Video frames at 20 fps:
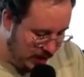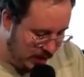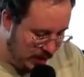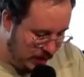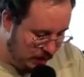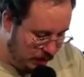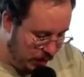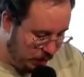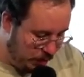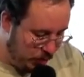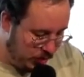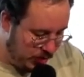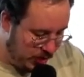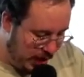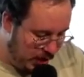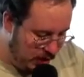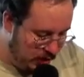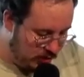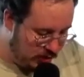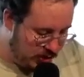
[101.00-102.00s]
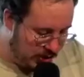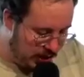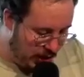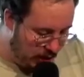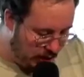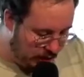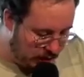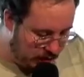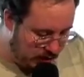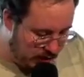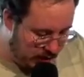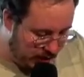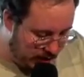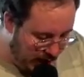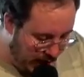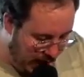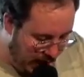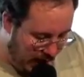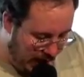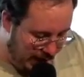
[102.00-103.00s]
but present yourselves to
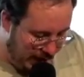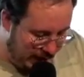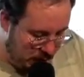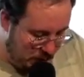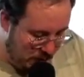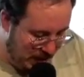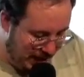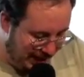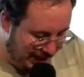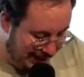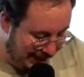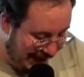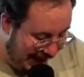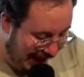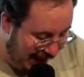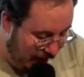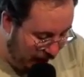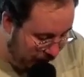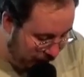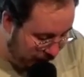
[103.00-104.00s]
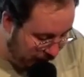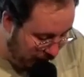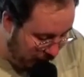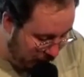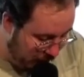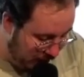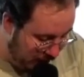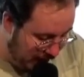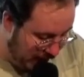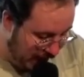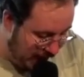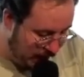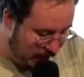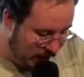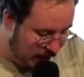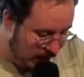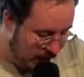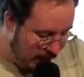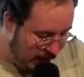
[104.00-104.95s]
God as being alive from the dead,